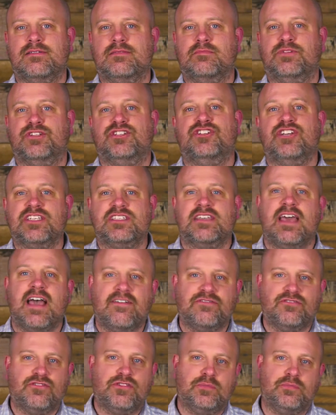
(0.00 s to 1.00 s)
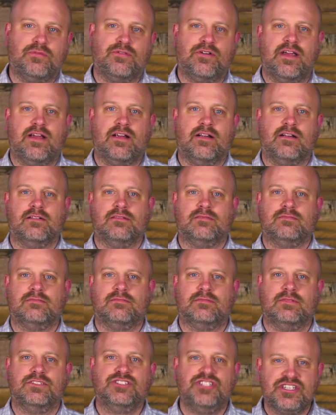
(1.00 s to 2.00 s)
But just after the prayer,
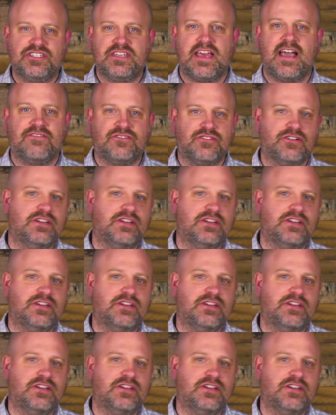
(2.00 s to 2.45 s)
and just after